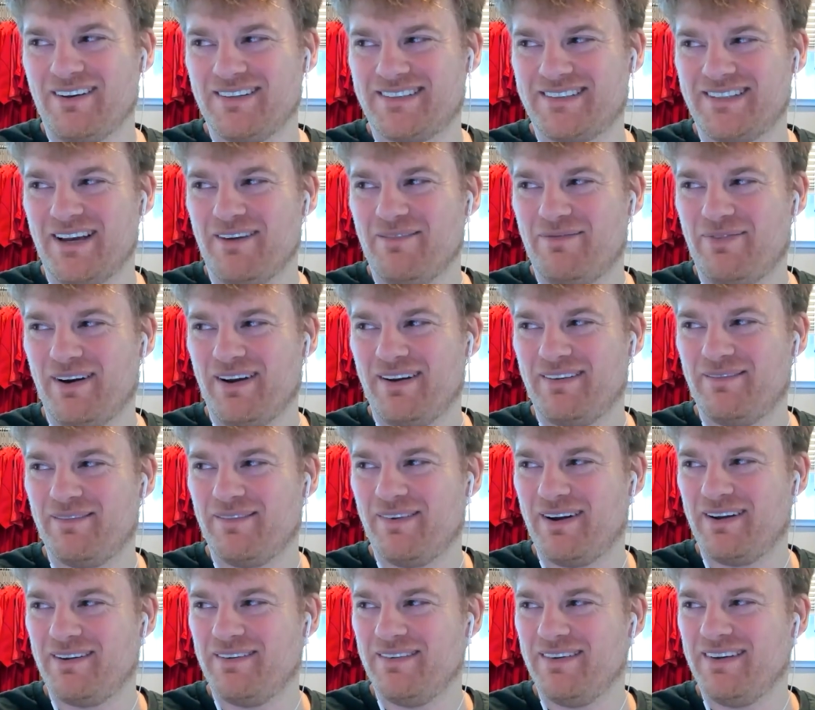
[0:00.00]
set by
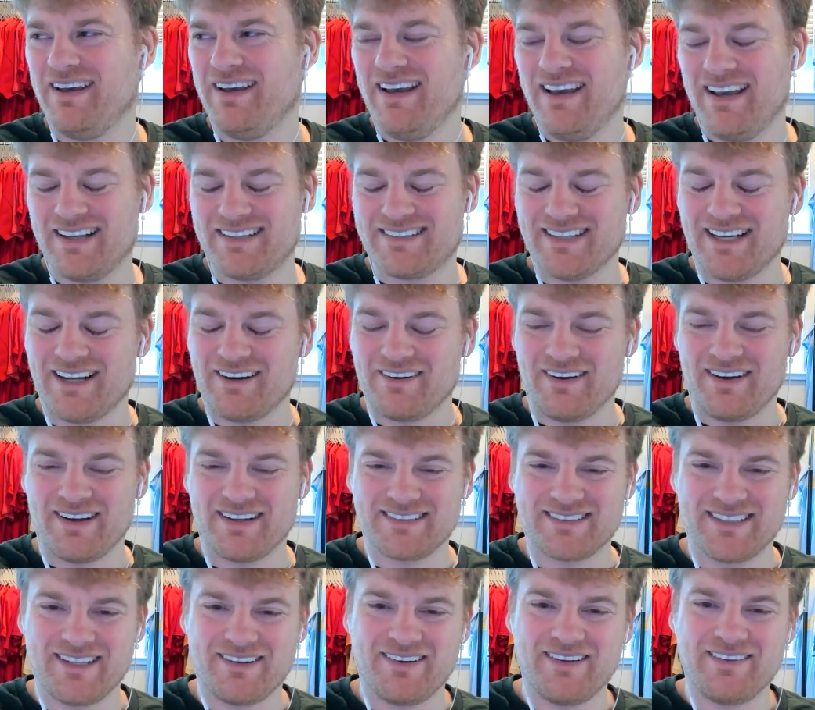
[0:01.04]
et cetera, et
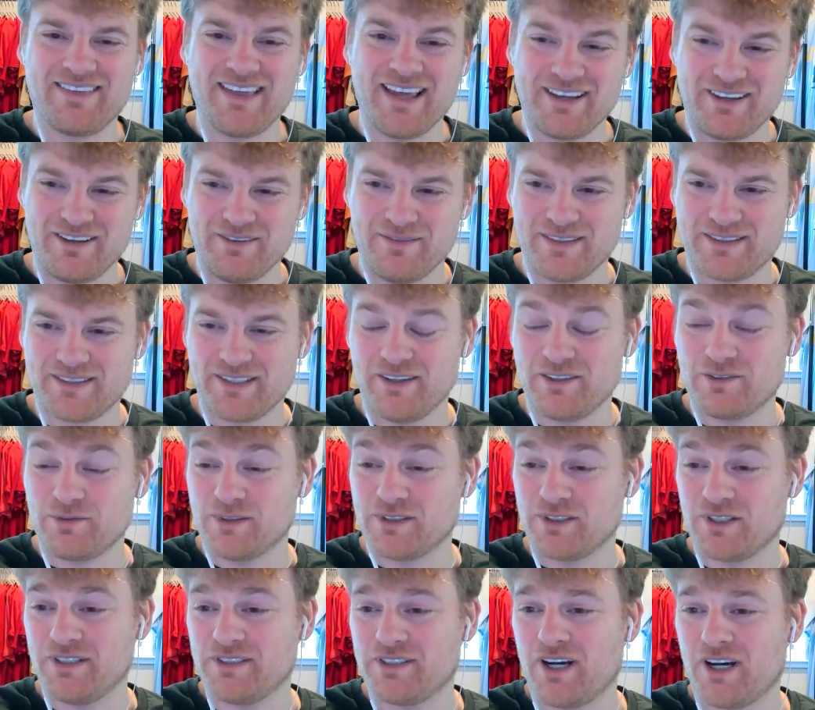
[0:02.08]
cetera. Thank you, Michelle. This
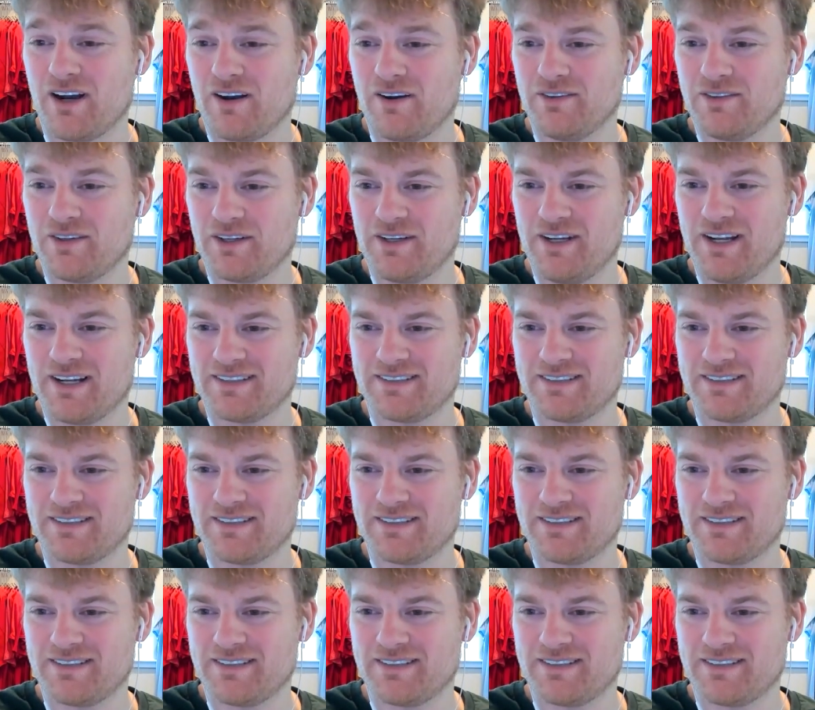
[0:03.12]
was a good talk. I'll see you next